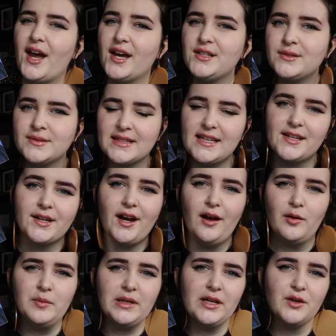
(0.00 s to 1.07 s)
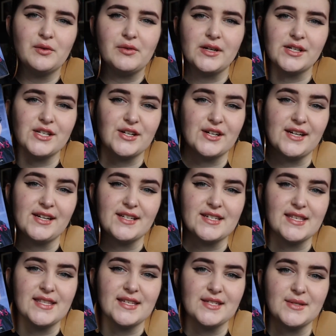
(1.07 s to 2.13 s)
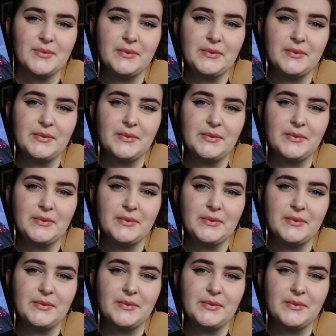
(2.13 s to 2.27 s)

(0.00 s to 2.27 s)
I don't think I'll be returning to this